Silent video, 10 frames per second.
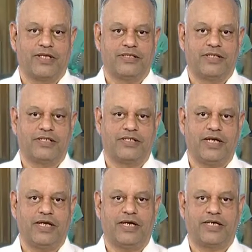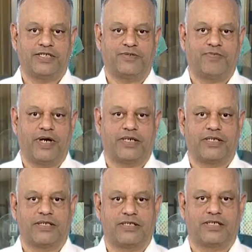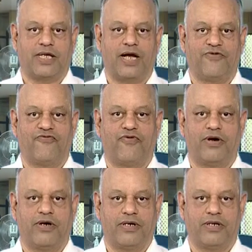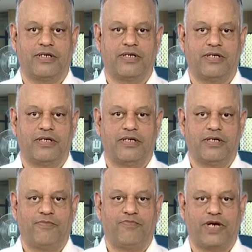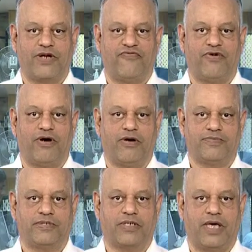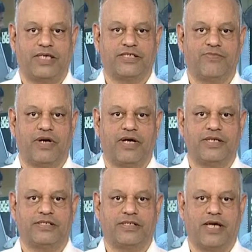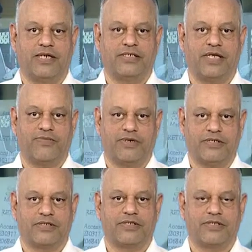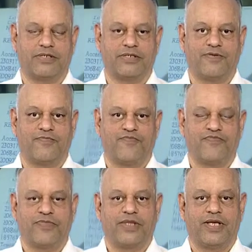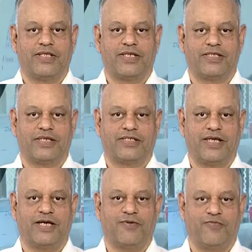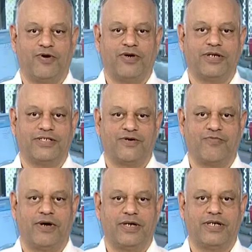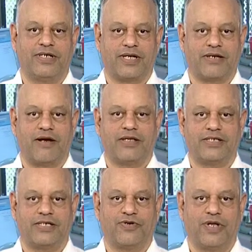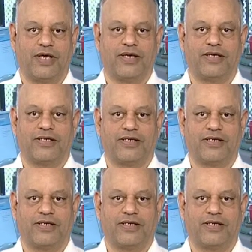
The three letters pet stand for petaflops, exabytes, and terabytes. These are three components of modern technology today.